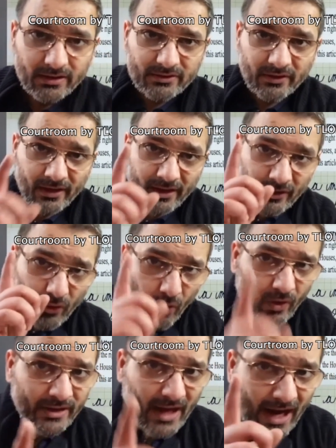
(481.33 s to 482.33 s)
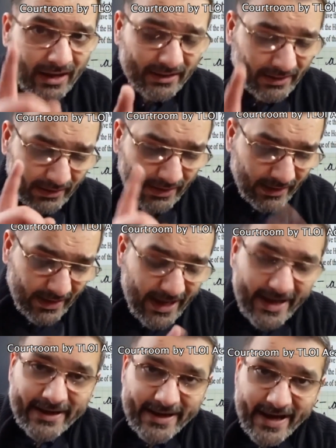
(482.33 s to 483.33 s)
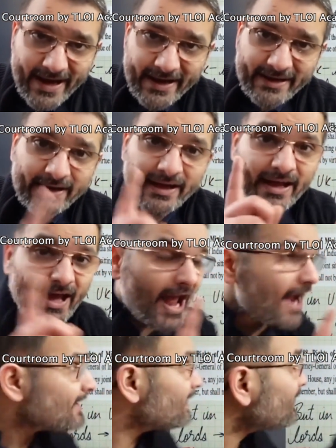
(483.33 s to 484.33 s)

So quote Article 88 and